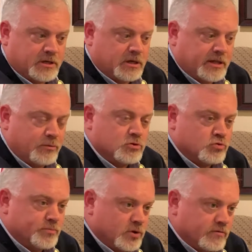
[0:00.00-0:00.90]
That was
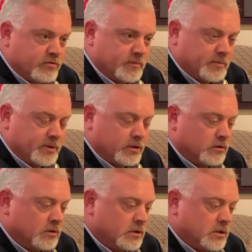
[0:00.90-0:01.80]
removed from the
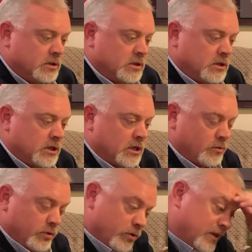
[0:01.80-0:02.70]
bill.
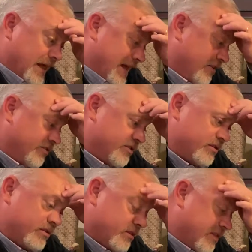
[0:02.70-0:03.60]
We realized
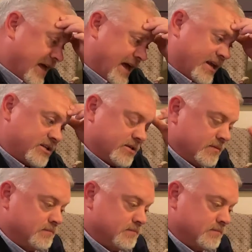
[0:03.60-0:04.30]
that